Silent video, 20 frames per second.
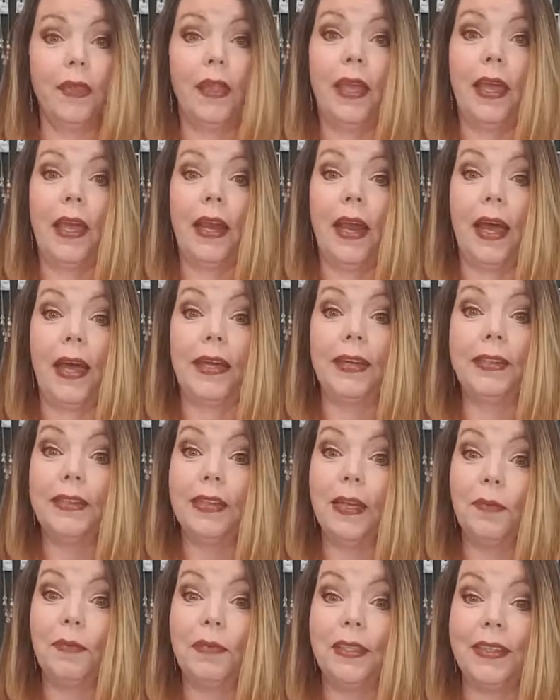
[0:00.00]
And I
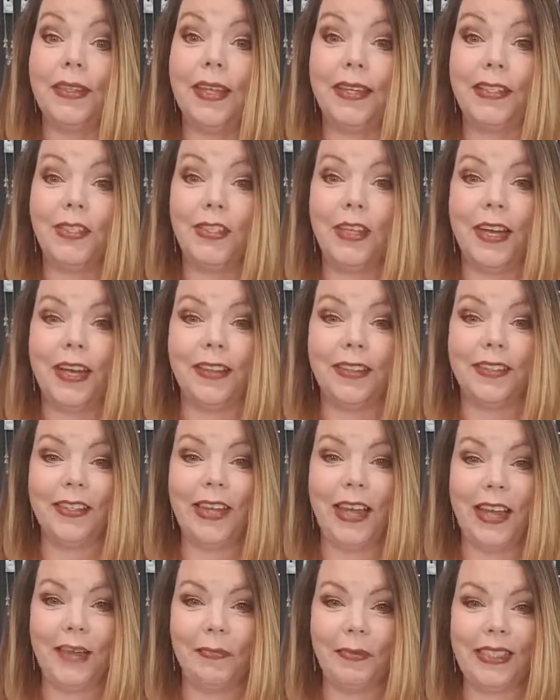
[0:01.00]
accepted that challenge.
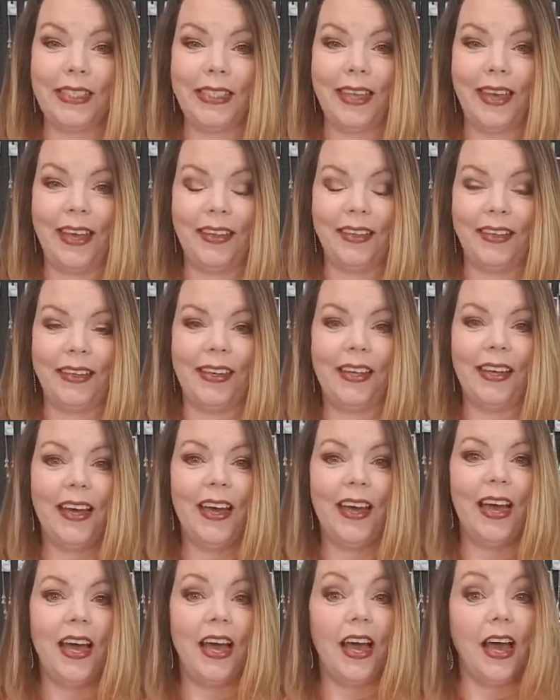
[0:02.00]
Hey, Miss Kelly,
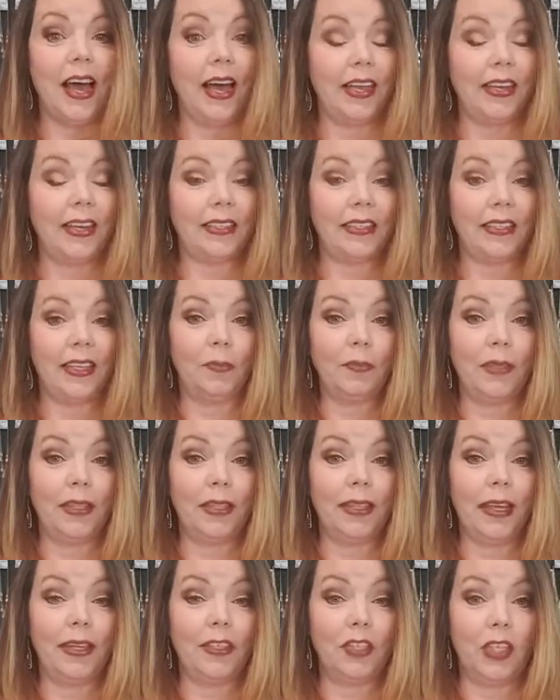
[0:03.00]
I accepted
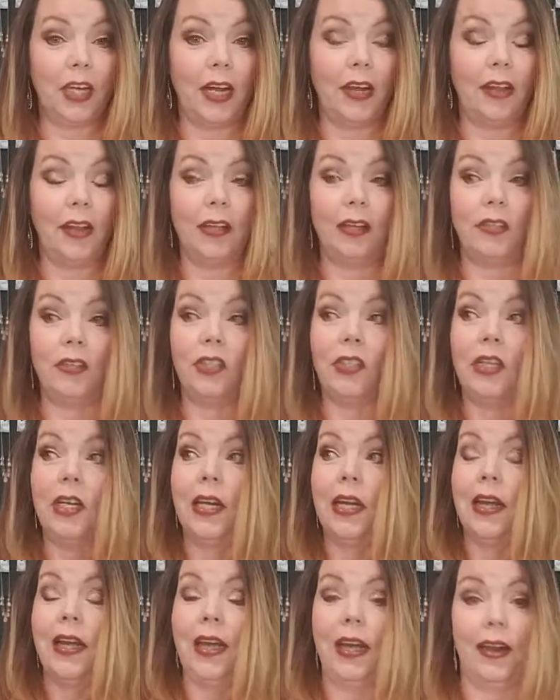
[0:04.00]
that challenge.
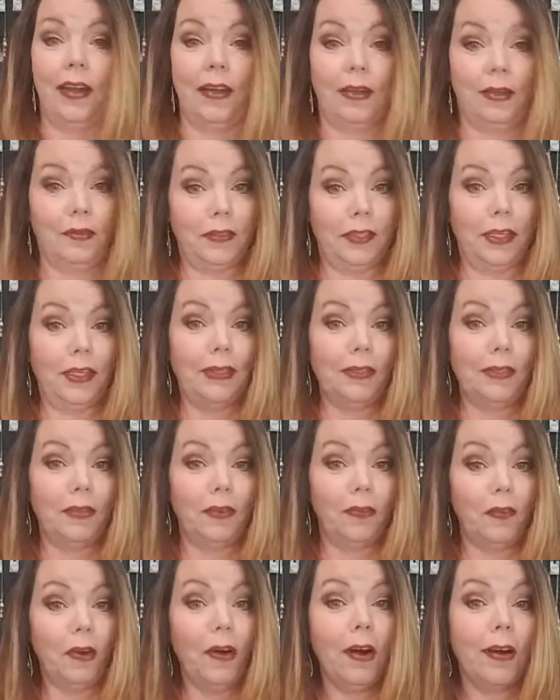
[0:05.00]
And I have done it so
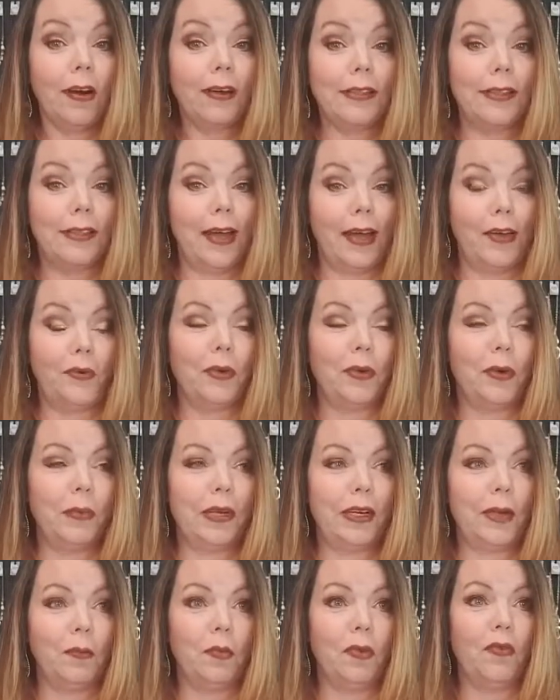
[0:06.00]
far. Tonight will be
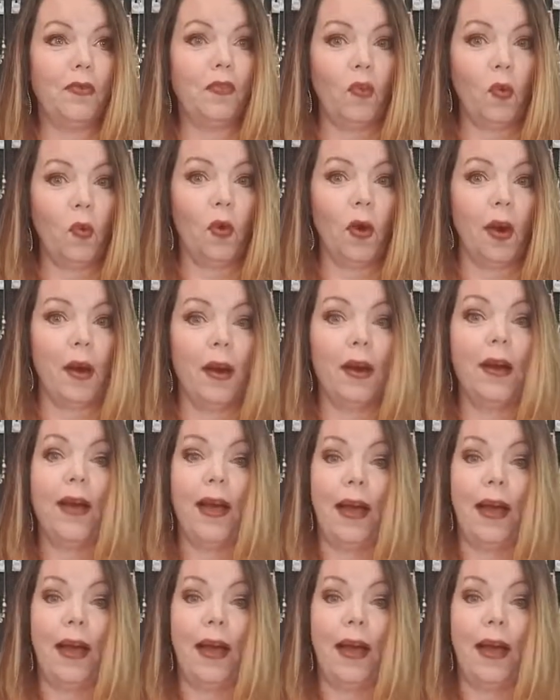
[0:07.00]
number 4.